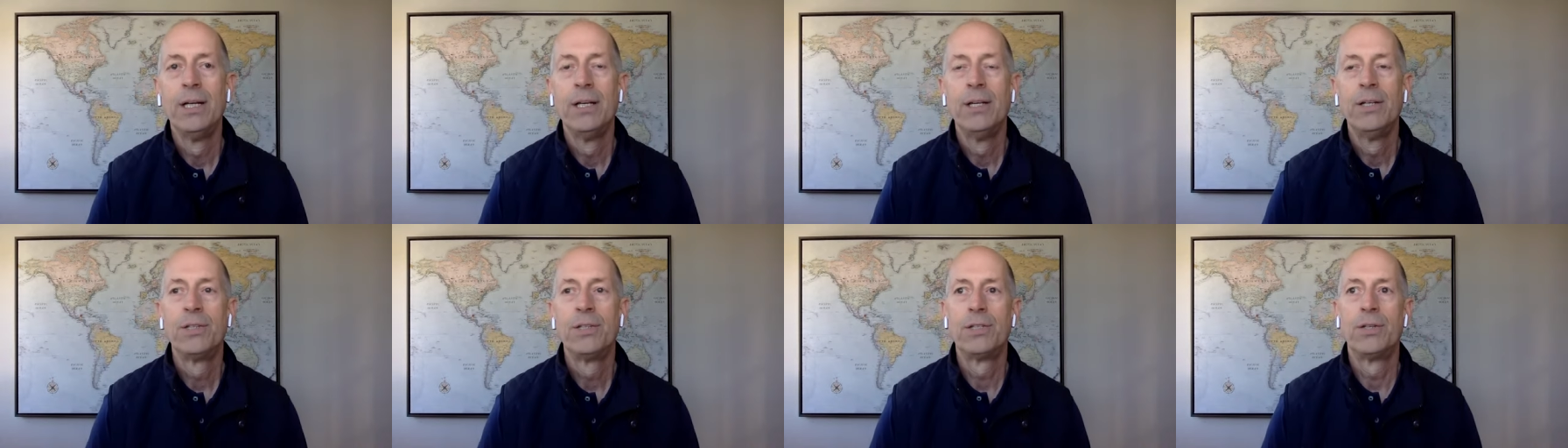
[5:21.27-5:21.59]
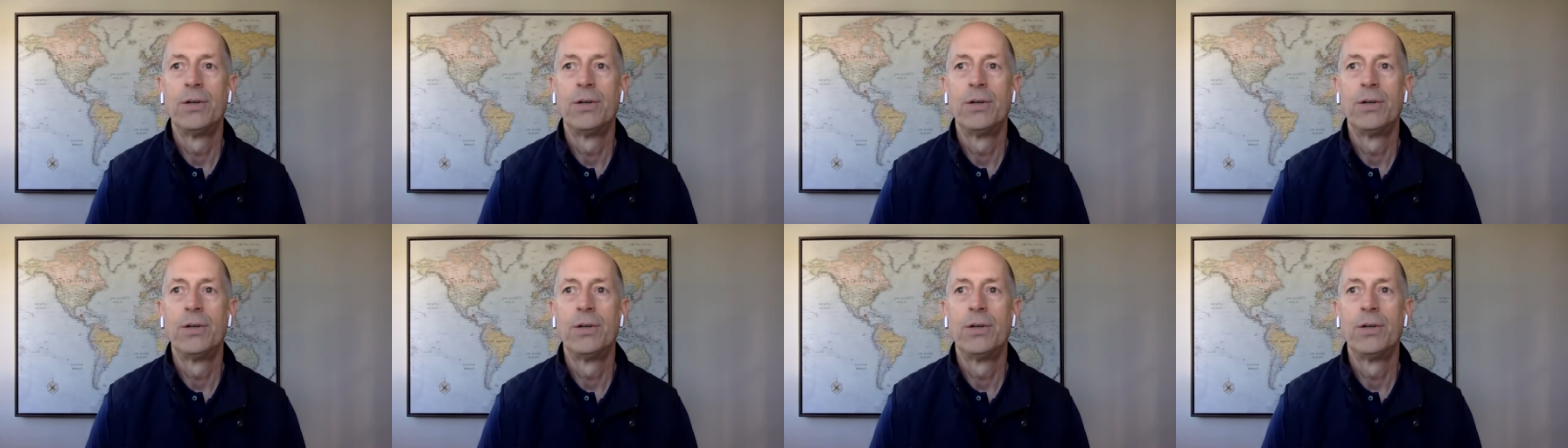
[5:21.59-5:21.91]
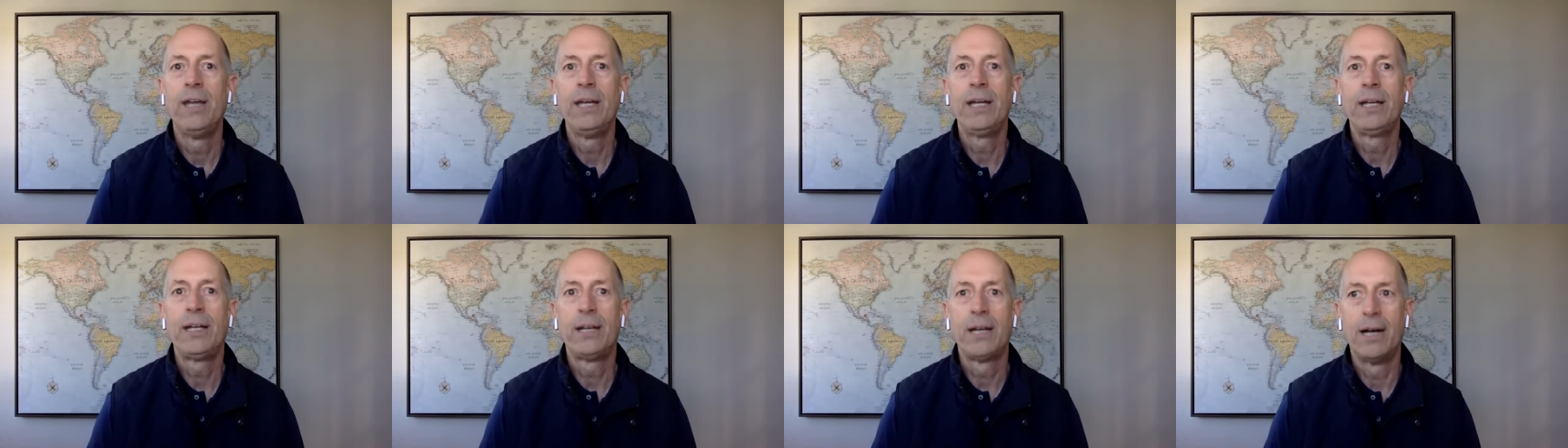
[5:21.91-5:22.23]
So I
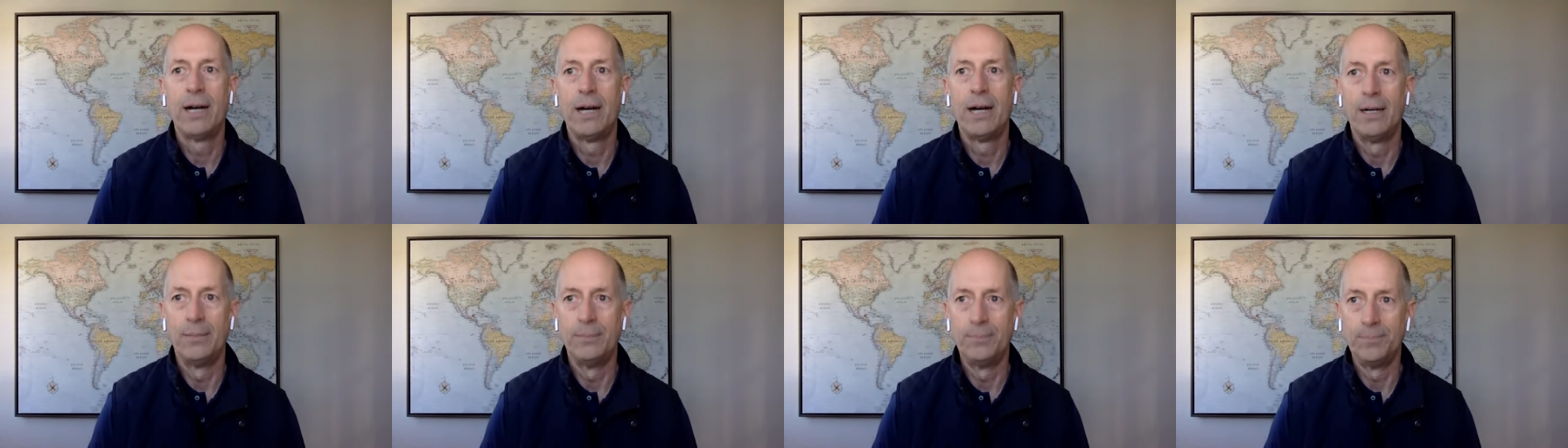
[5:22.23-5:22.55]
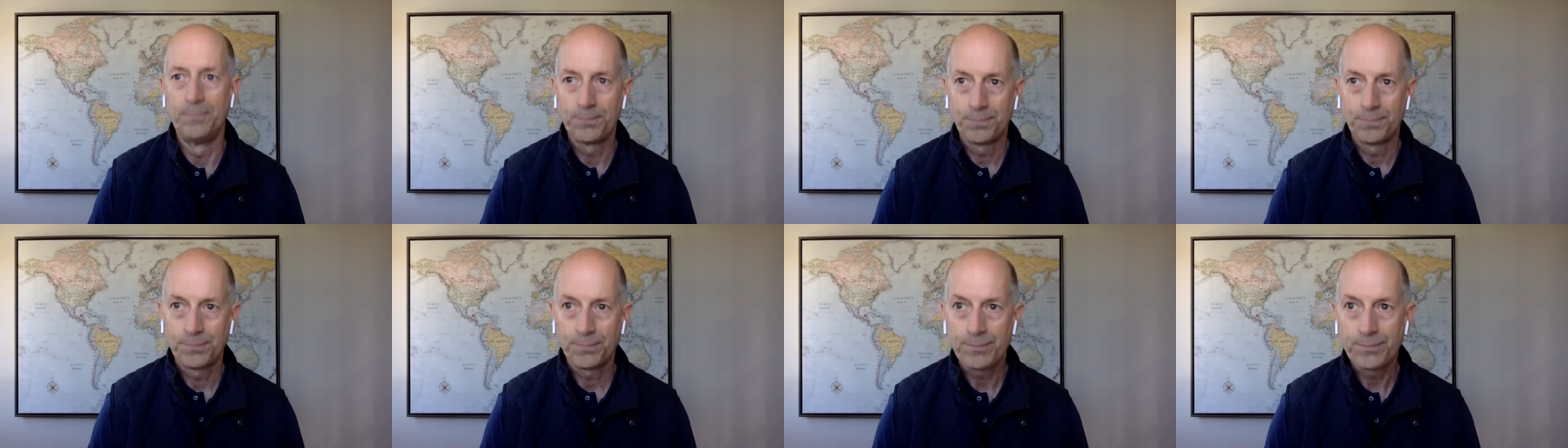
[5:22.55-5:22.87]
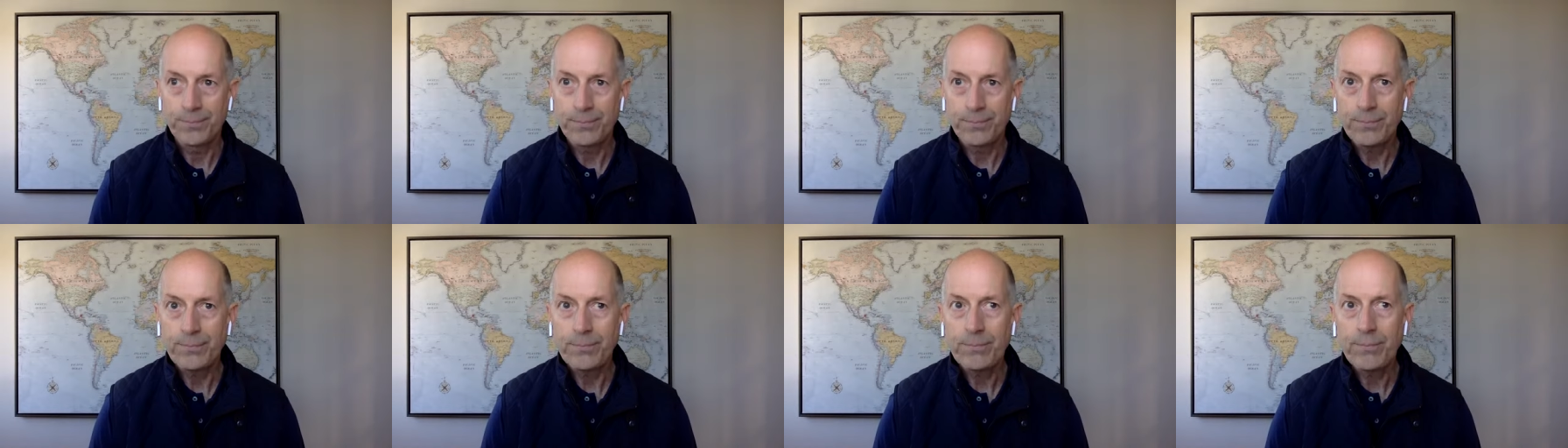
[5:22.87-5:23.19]
think, um,
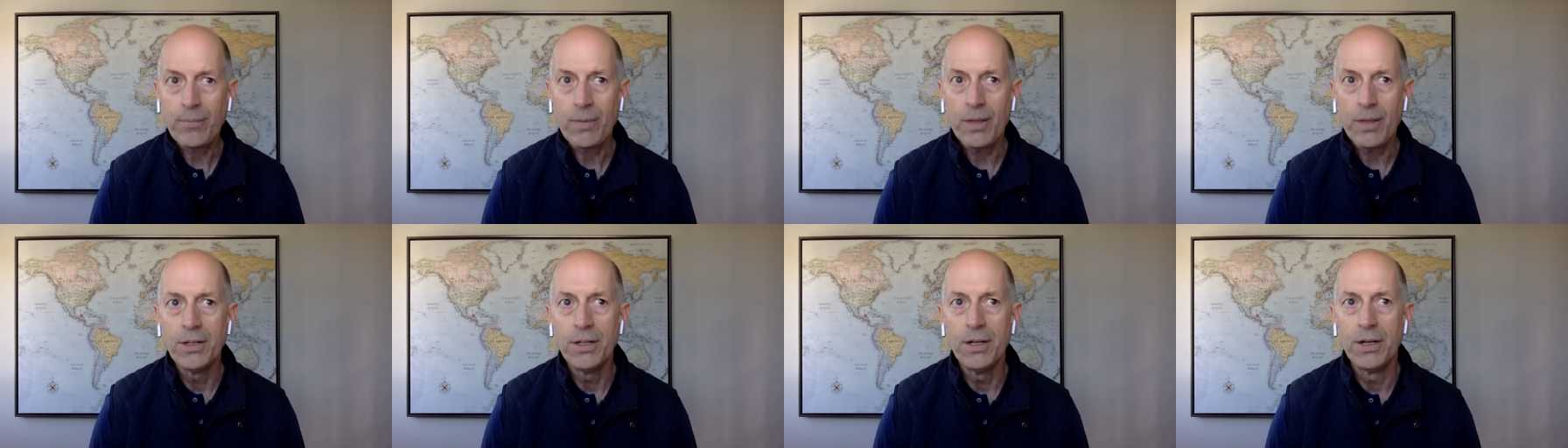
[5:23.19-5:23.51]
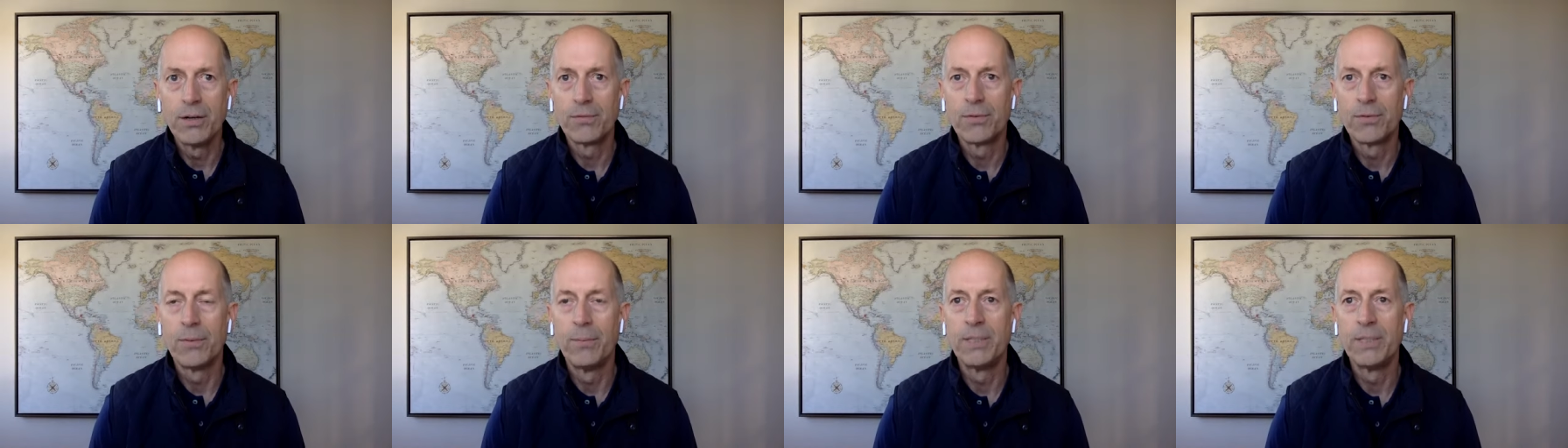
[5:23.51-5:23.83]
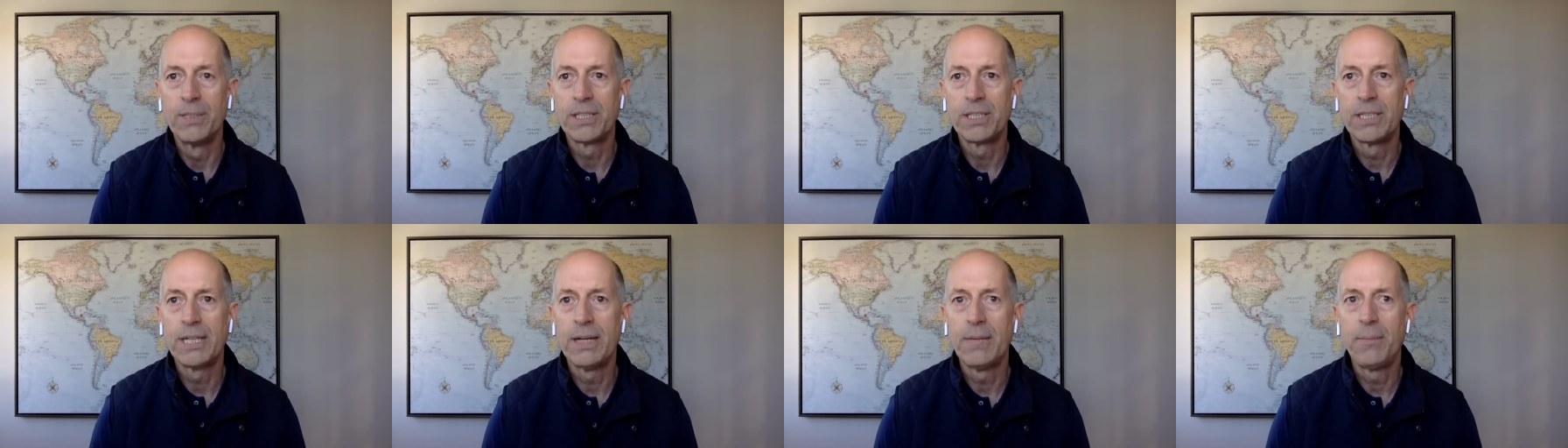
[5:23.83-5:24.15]
you know, from
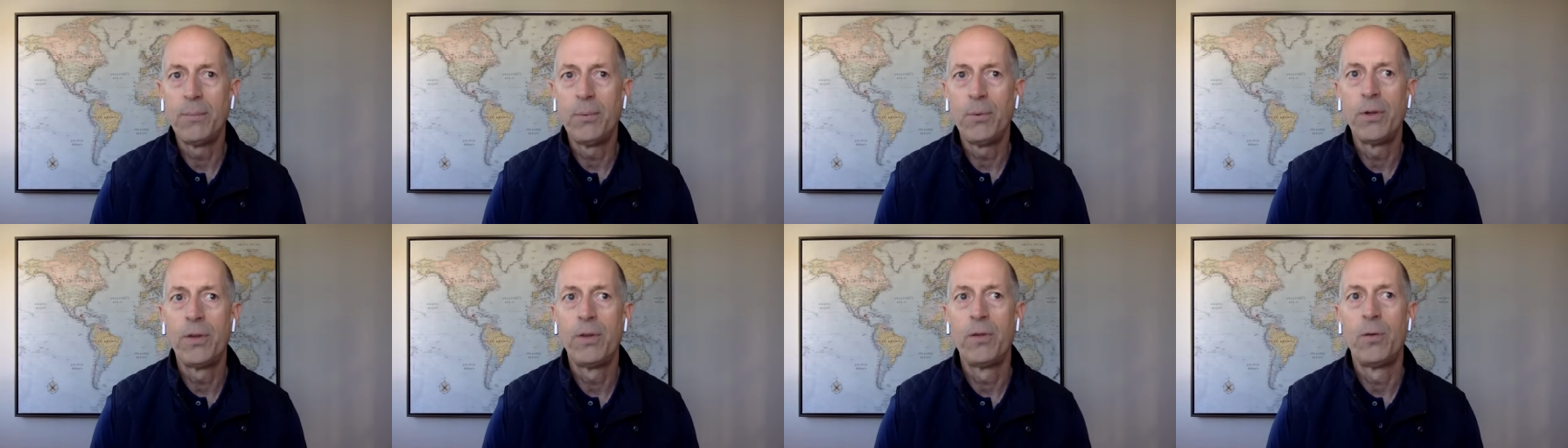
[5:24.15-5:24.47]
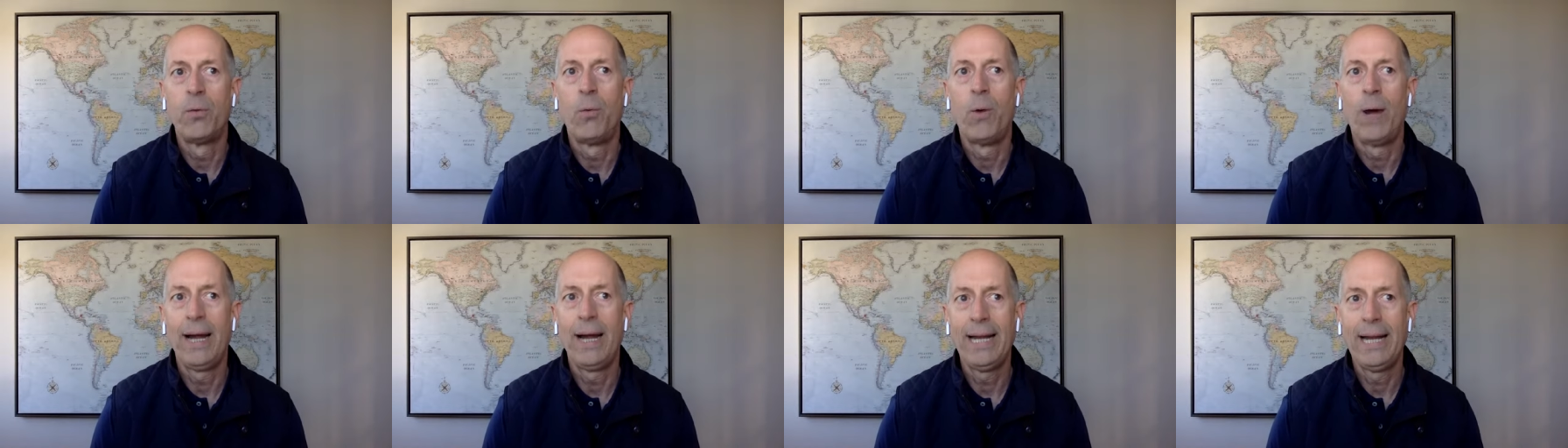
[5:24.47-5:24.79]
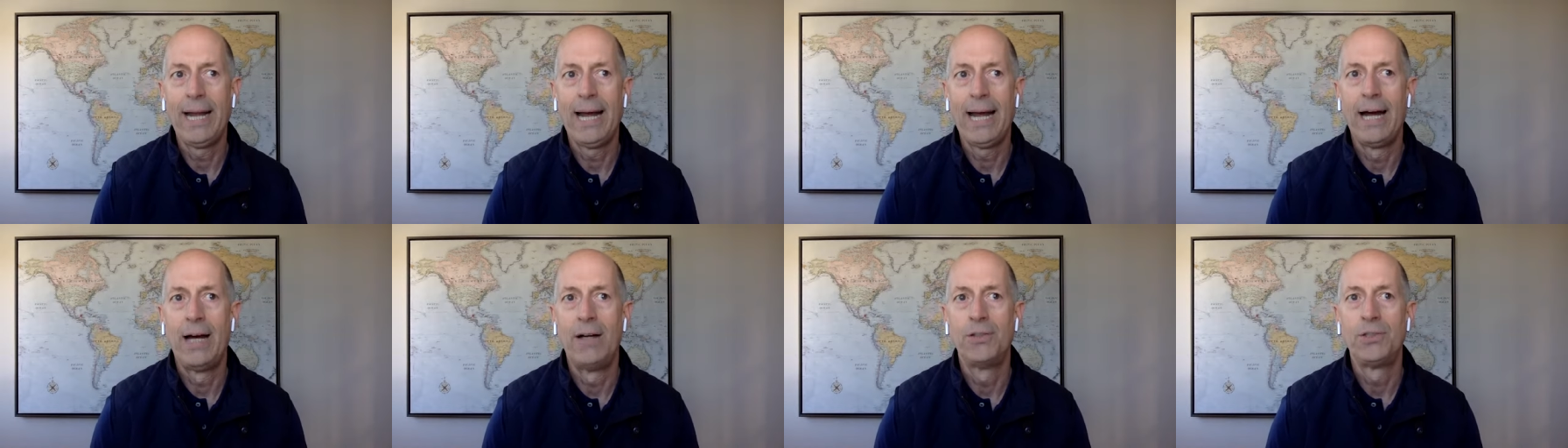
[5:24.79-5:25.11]
the standpoint of the
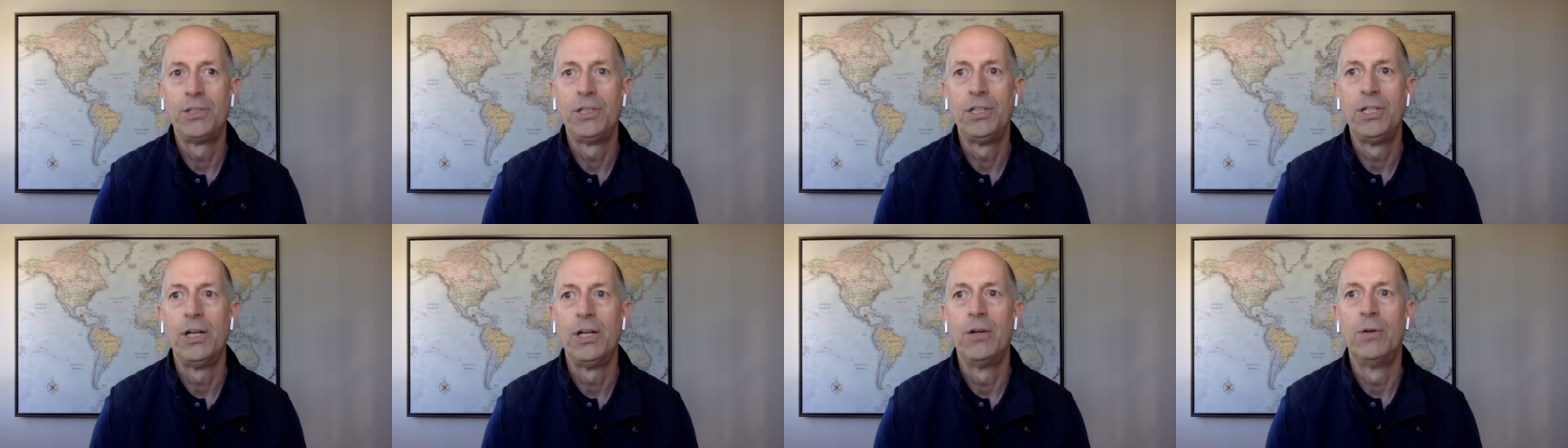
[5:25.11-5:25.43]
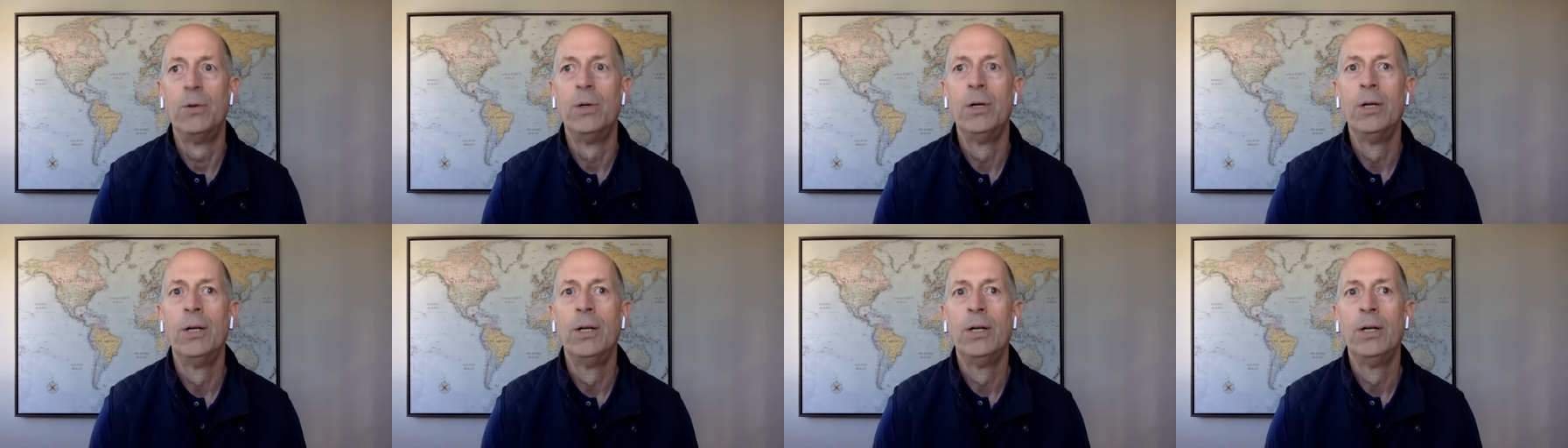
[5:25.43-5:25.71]
White House, you know,